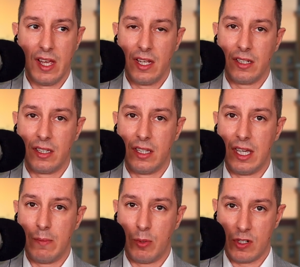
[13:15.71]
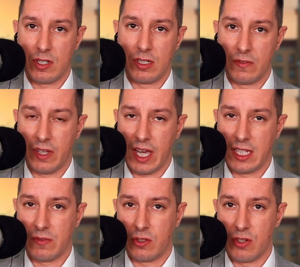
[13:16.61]
the birth
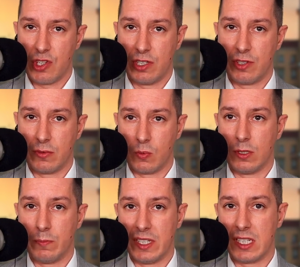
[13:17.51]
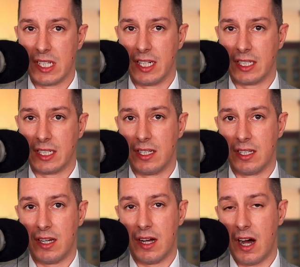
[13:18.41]
certificates for your children will be sent
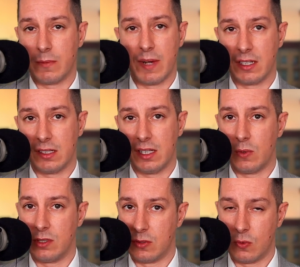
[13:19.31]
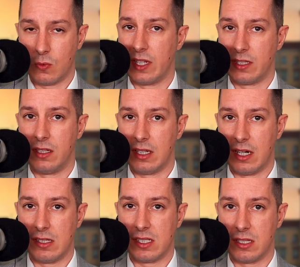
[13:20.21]
automatically when you're granted
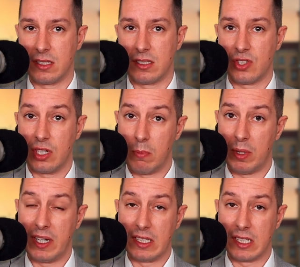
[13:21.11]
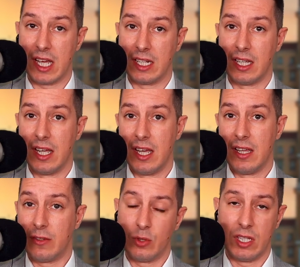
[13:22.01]
Italian citizenship by descent
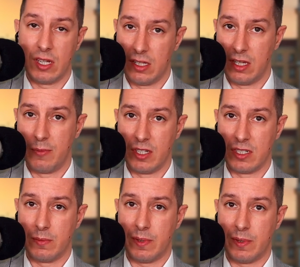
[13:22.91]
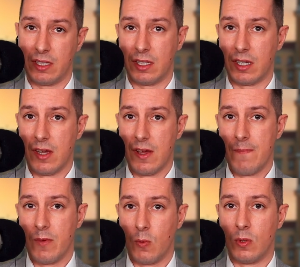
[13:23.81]
to the Italian municipality
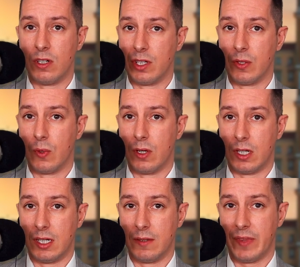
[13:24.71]
where you are,